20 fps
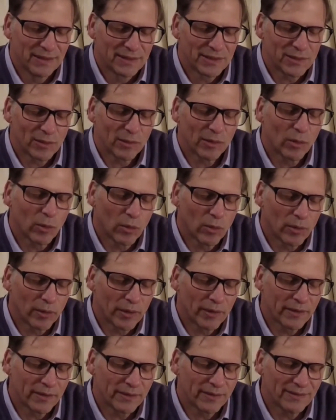So,
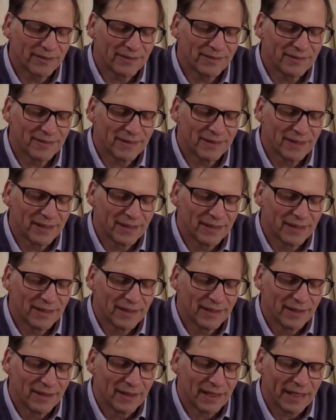Lord,
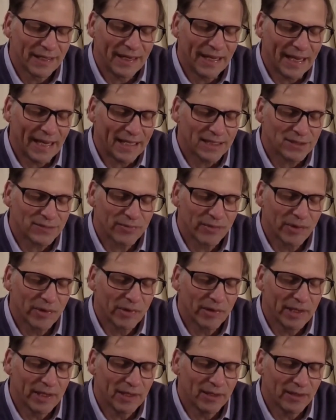I'd ask for
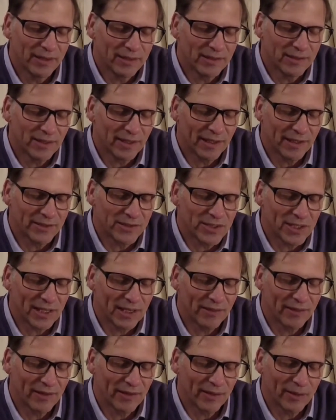your healing touch
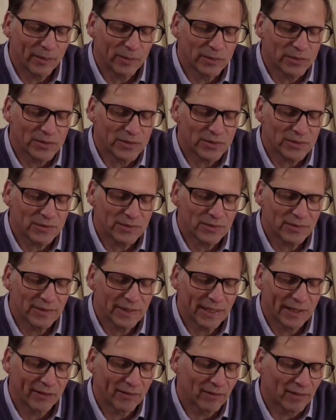on those
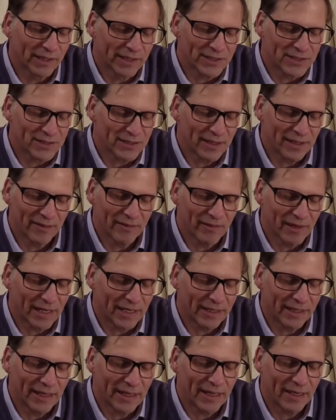that are listening
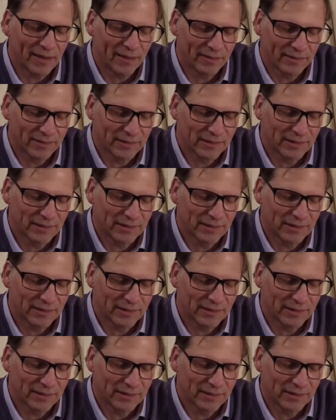right now.